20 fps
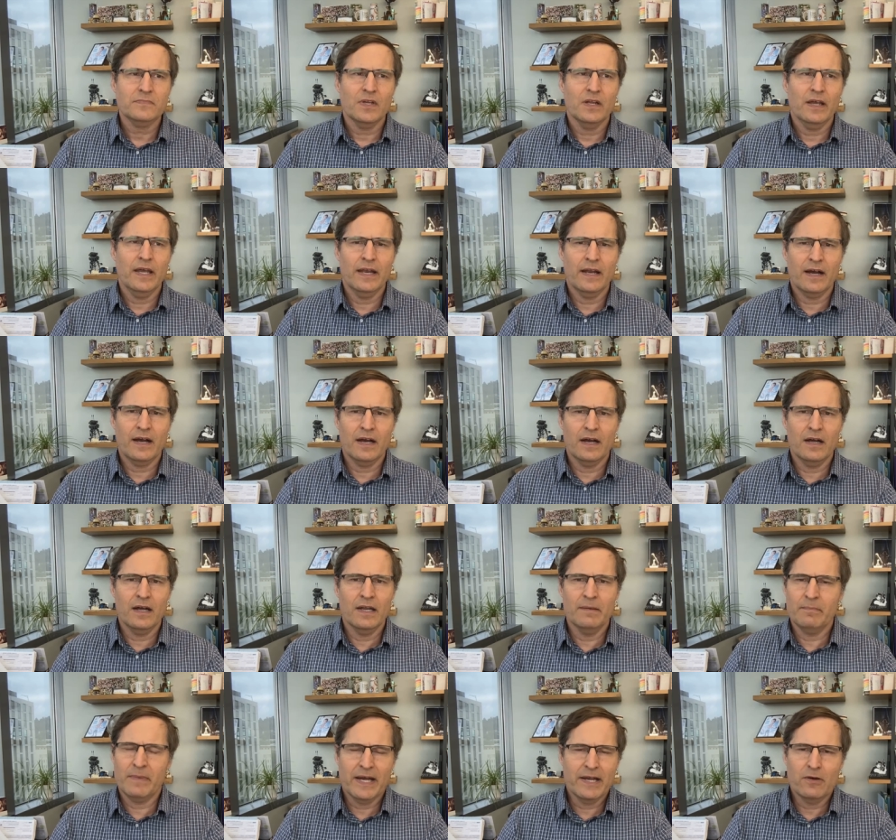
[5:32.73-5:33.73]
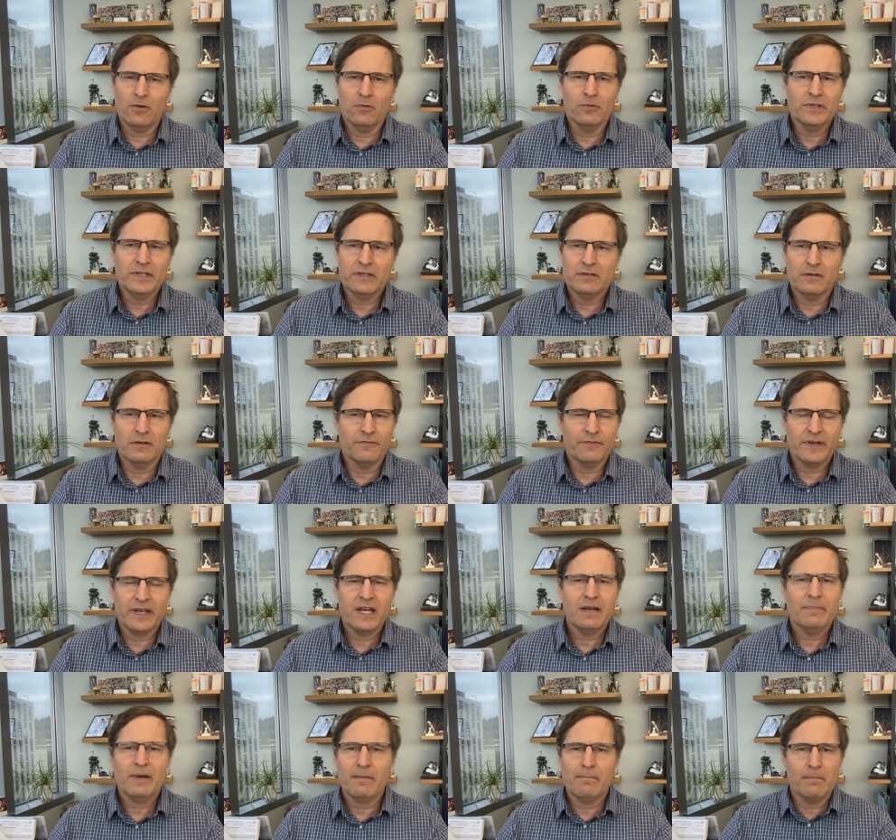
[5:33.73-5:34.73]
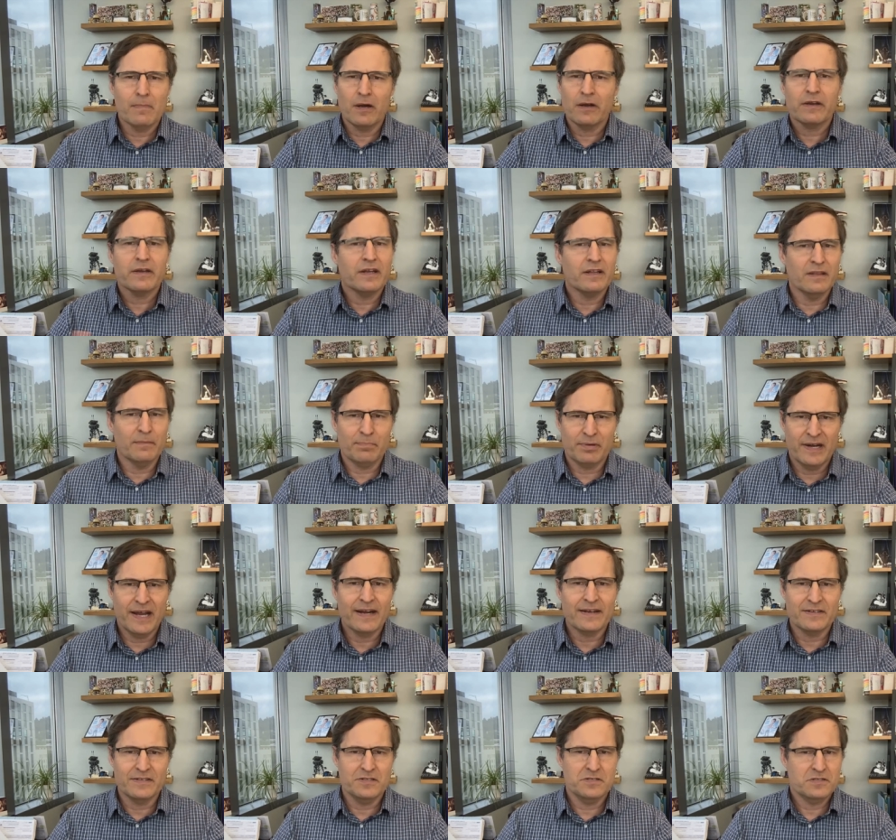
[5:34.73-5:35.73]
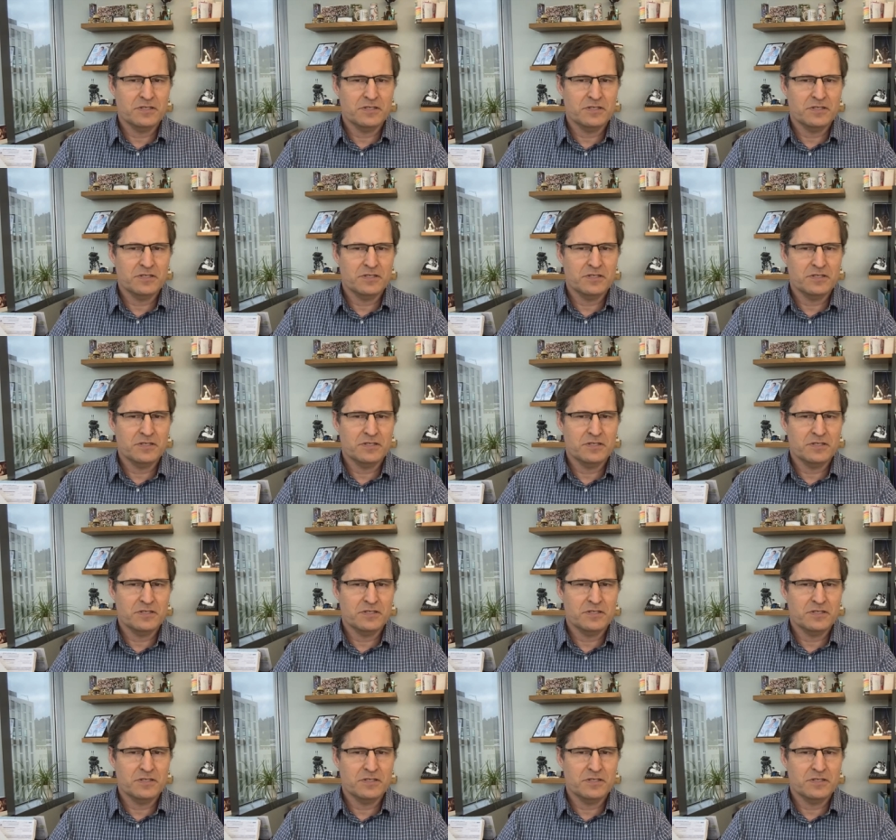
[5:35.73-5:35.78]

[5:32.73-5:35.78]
and my only goal, forget about marketing the practice,